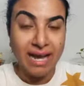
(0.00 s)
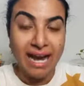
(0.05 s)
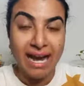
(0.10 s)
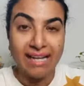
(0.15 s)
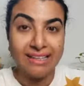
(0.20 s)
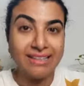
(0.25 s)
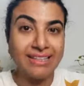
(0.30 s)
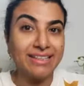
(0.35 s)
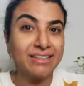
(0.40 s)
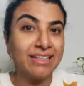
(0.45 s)

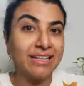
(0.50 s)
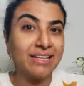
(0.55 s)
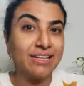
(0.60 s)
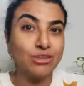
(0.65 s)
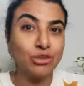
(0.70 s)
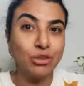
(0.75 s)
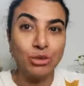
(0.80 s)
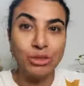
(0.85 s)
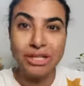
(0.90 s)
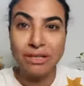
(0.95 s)
I think there
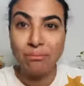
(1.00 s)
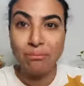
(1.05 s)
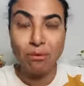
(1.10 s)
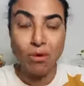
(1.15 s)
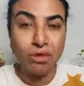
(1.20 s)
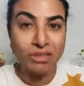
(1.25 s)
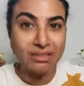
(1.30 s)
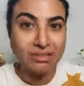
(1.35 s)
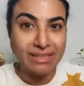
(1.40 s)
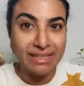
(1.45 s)
are three
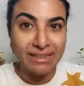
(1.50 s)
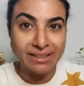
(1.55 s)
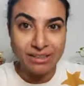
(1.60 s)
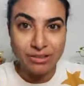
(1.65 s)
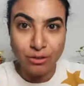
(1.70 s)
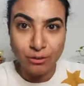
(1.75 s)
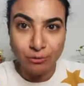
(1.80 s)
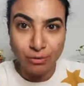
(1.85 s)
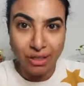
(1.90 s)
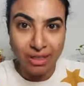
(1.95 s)
important
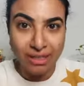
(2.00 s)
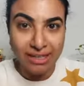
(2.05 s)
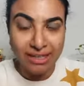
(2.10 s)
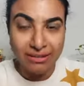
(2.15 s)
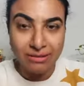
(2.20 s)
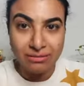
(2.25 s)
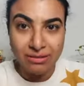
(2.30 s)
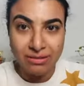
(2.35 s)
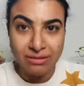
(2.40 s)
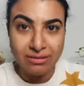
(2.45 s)
areas of our
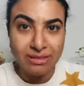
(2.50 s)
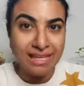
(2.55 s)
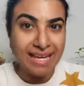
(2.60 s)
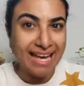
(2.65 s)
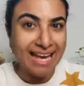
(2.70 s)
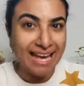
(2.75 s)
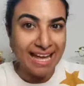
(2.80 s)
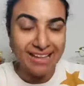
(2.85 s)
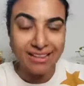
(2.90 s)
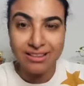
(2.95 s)
lives:
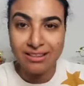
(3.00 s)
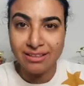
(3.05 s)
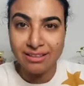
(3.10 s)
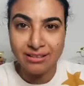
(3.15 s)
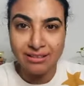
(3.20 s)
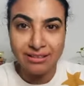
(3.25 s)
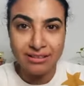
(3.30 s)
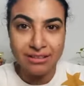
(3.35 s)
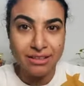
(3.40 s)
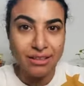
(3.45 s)
health,
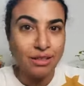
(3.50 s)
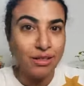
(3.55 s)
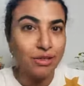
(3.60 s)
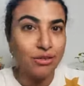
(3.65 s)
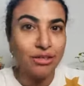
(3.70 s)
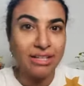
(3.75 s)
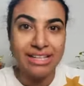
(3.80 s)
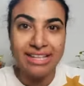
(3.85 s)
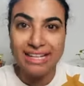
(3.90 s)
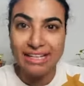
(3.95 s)

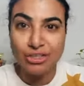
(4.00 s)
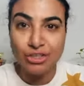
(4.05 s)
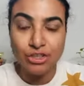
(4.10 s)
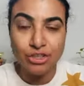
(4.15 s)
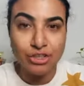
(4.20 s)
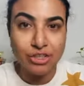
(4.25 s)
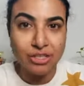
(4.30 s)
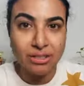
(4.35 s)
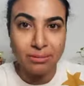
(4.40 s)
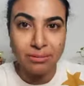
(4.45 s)

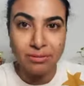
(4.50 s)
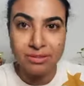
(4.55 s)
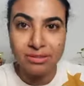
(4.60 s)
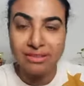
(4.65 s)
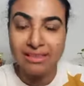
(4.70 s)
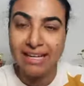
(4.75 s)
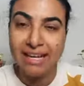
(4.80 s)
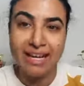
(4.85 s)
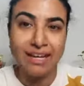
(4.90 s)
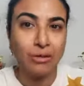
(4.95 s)

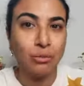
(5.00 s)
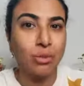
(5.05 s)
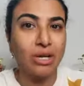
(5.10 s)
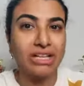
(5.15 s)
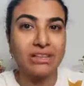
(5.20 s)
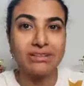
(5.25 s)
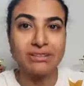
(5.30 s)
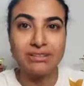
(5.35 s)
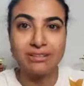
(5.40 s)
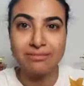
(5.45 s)
relationships, and
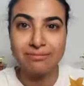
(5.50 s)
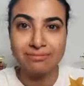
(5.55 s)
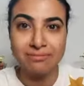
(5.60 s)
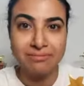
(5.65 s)
wealth.